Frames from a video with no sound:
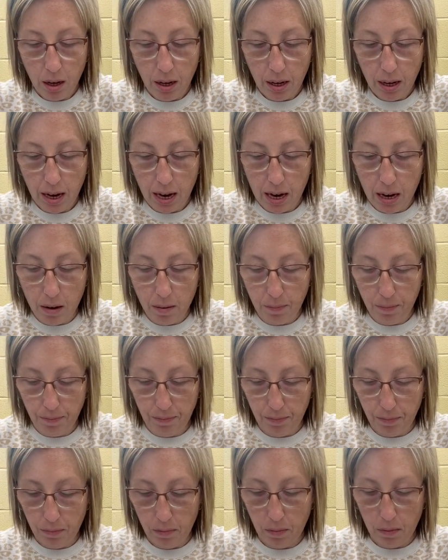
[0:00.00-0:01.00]
Now,
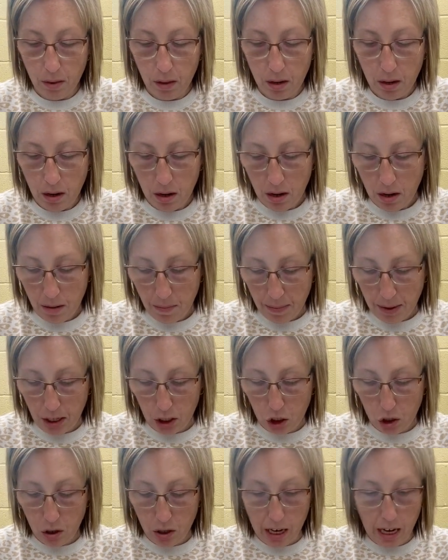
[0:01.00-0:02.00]
make
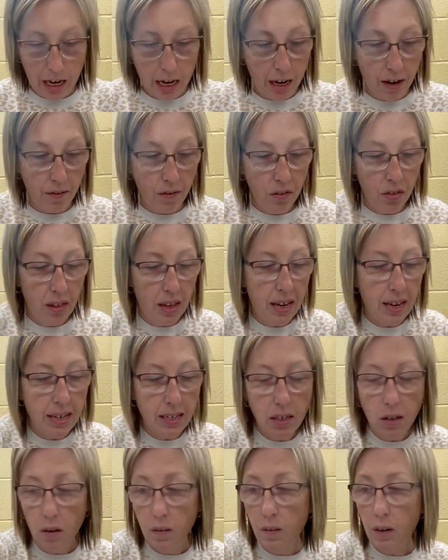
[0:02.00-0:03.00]
sure everything is
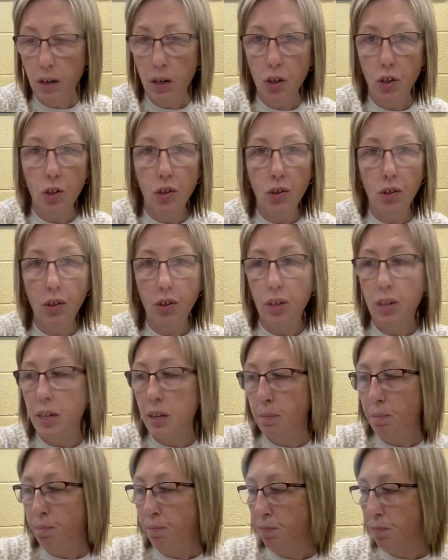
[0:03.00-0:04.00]
on there good.